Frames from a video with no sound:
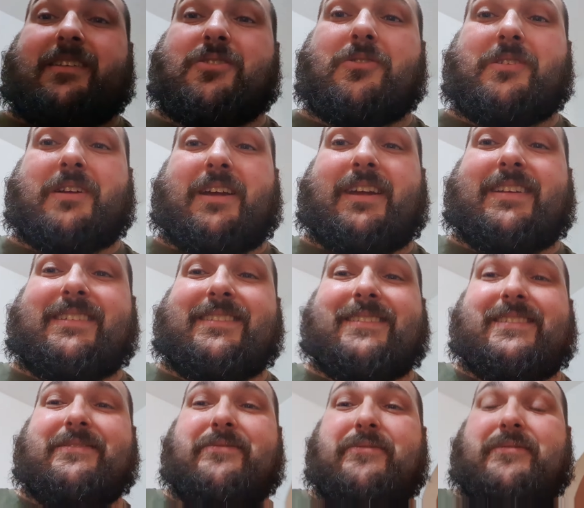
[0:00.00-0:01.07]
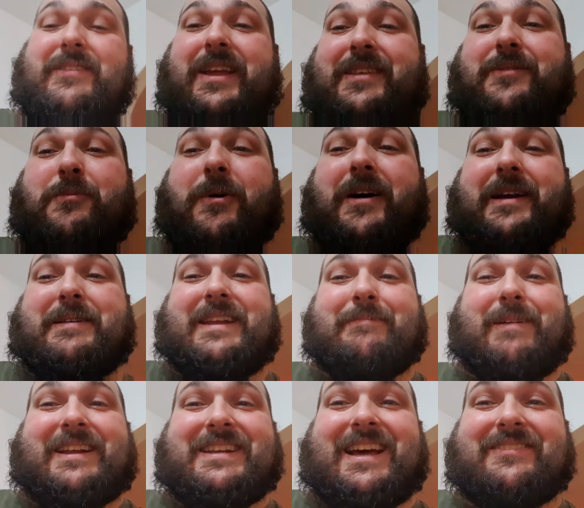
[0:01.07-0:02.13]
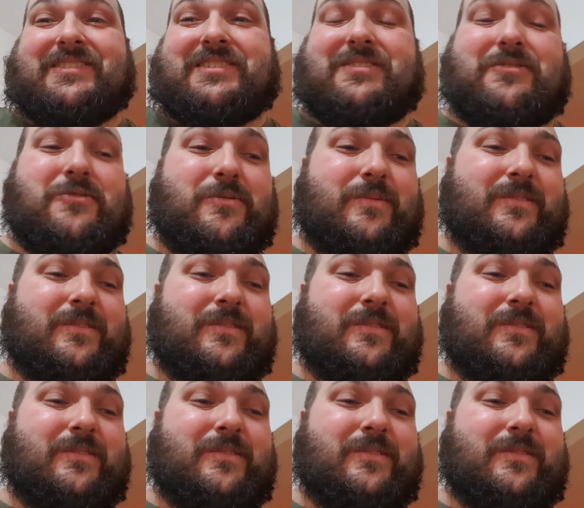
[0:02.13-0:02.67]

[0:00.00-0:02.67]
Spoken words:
I couldn't get it the wire back down the tube,